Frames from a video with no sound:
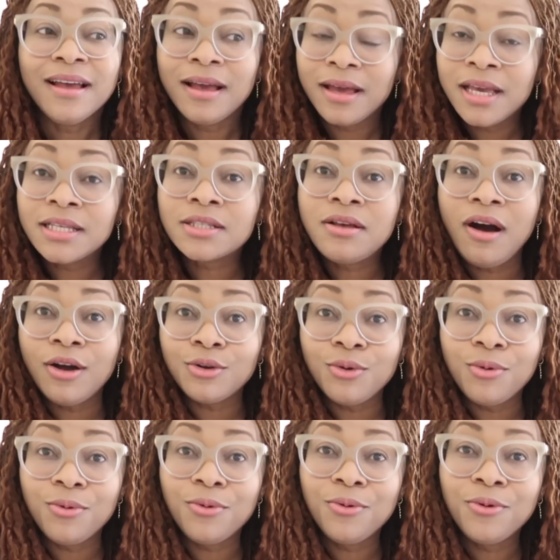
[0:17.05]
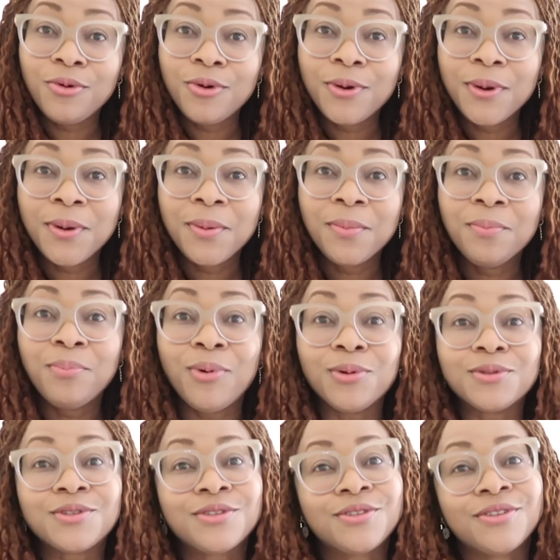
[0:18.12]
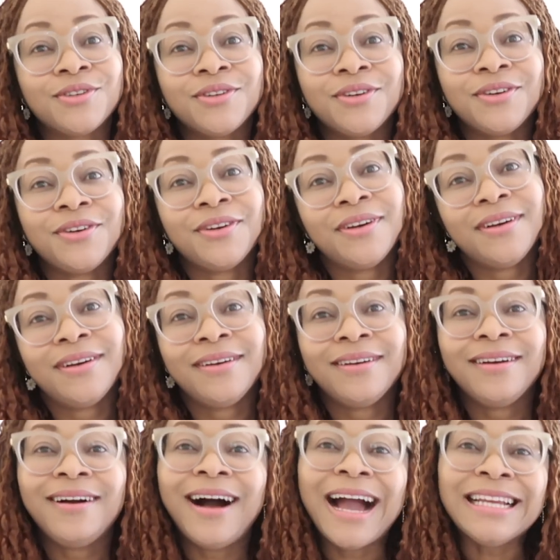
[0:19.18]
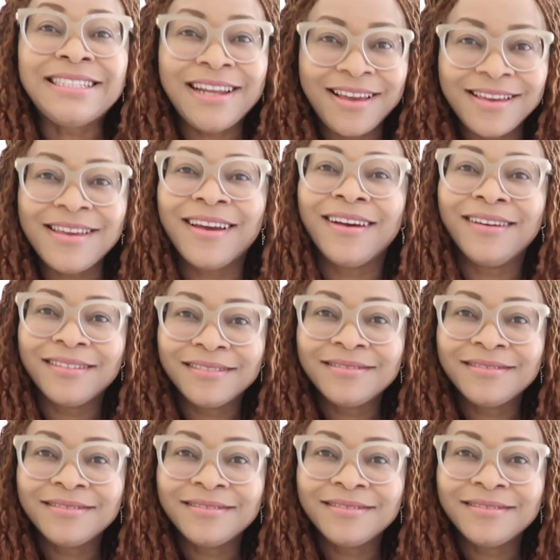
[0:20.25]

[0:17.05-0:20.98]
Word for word: he's gone, oh, but I did here